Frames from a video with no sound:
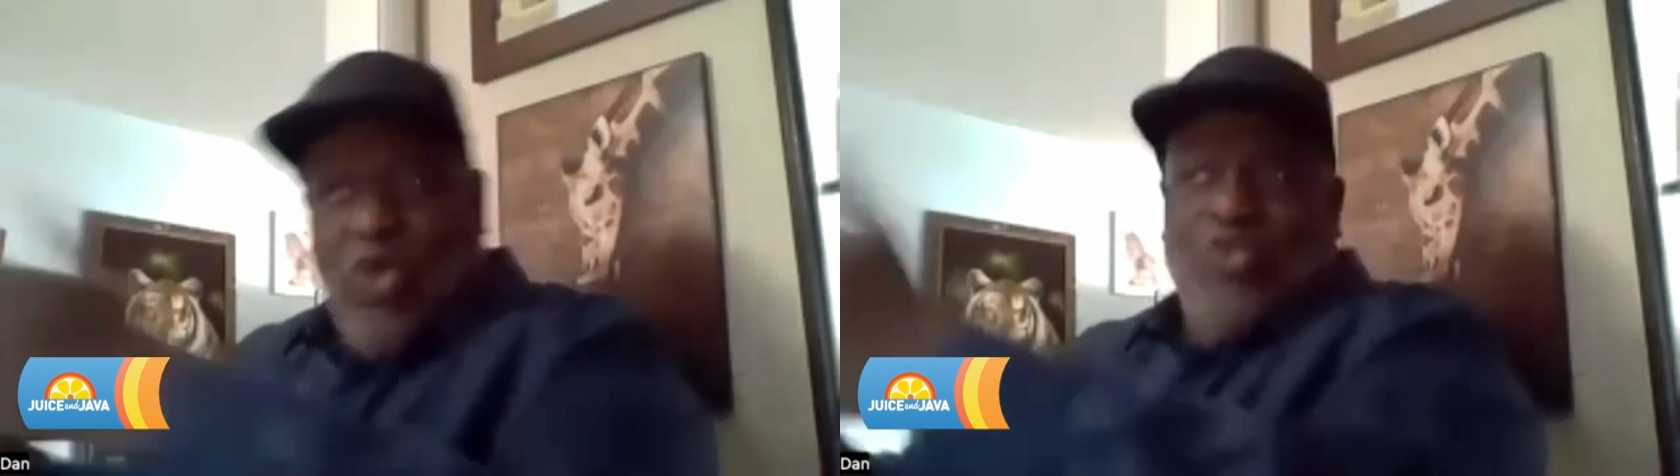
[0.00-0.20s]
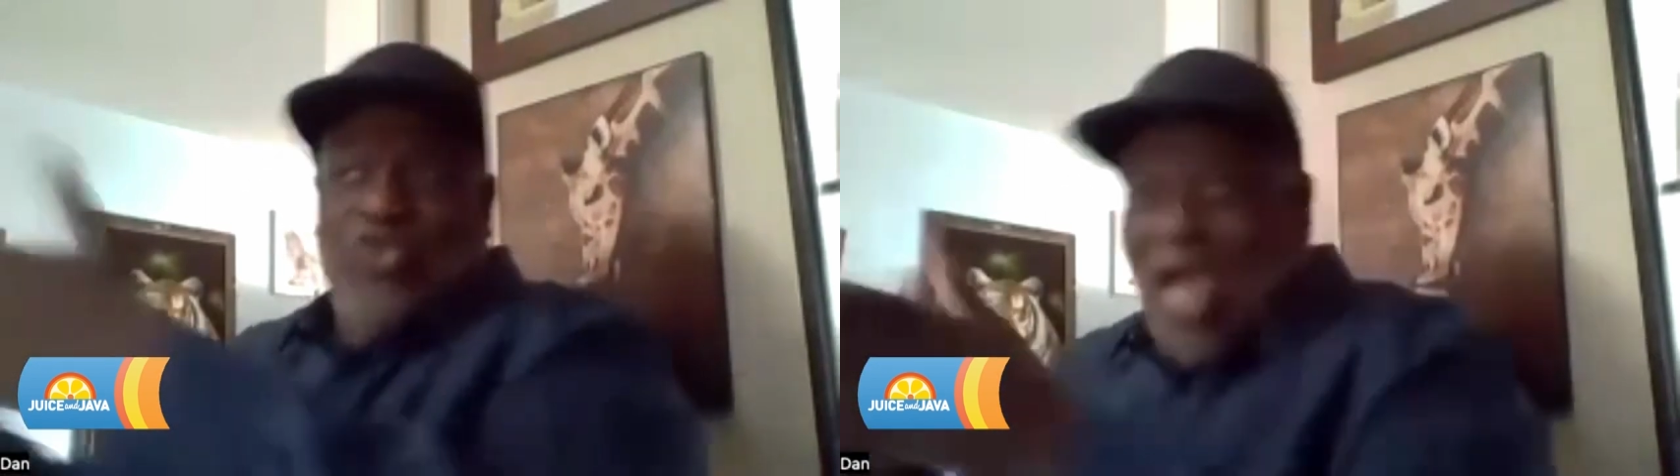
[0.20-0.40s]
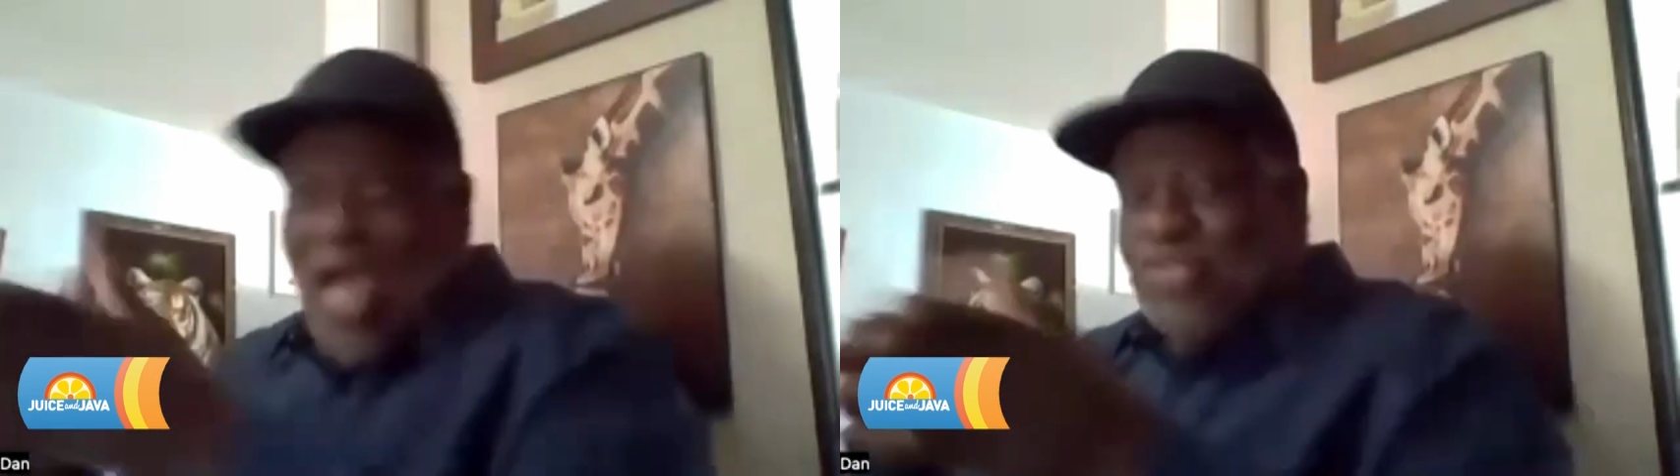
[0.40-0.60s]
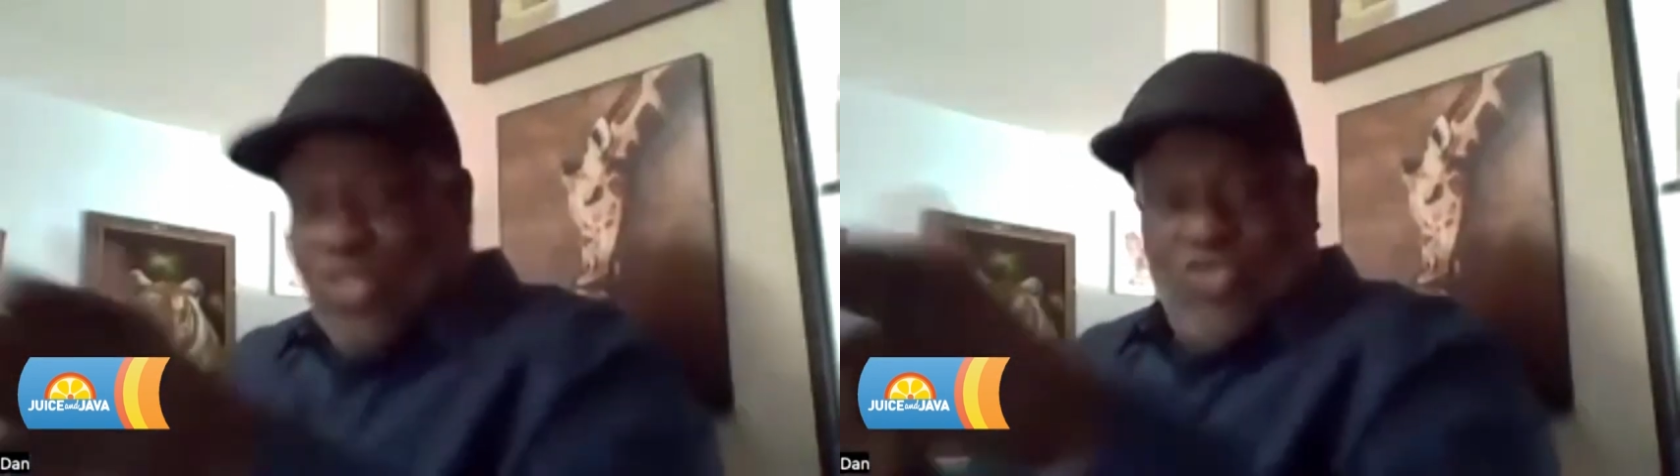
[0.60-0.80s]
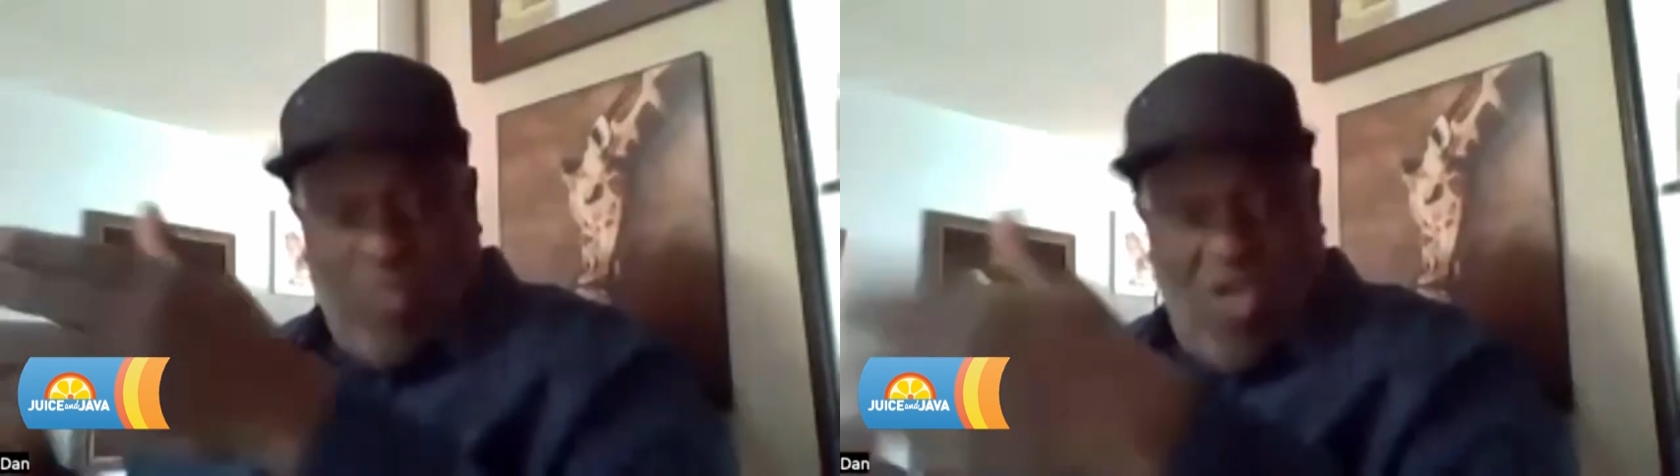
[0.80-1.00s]
down those
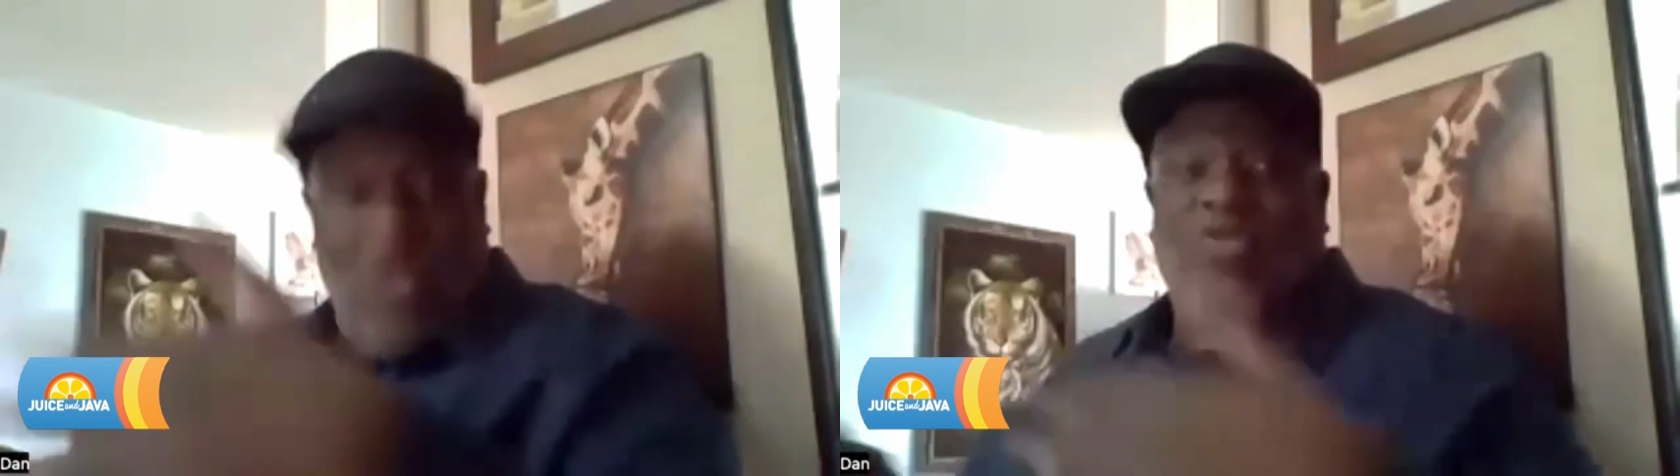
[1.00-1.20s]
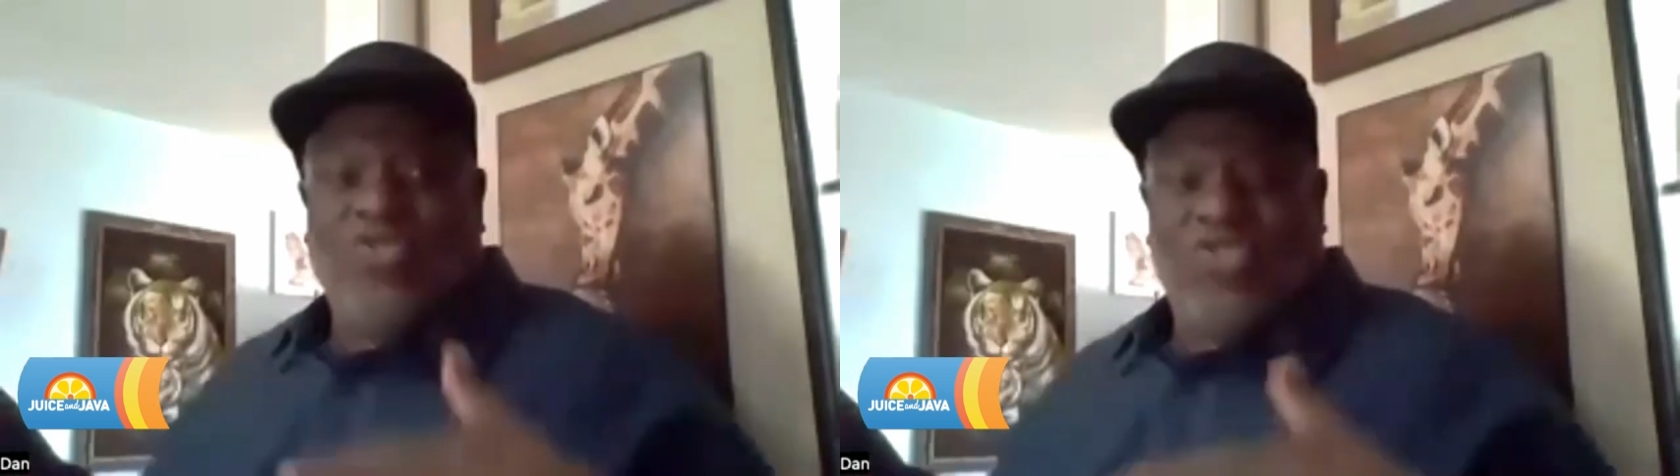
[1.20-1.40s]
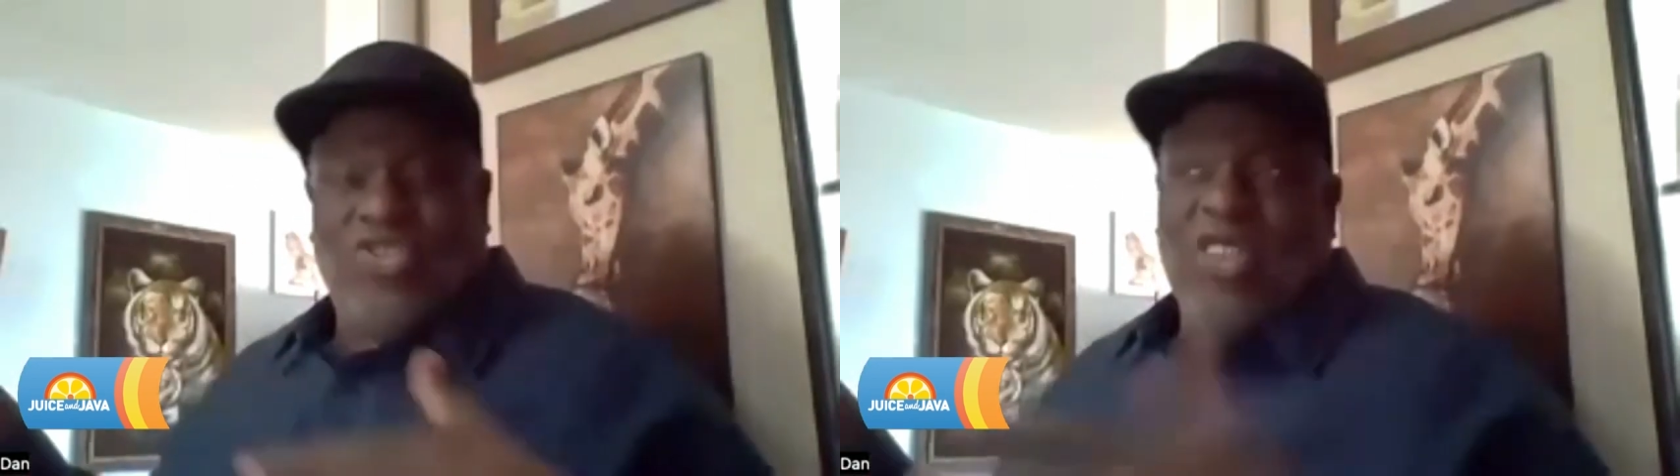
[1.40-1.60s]
roads,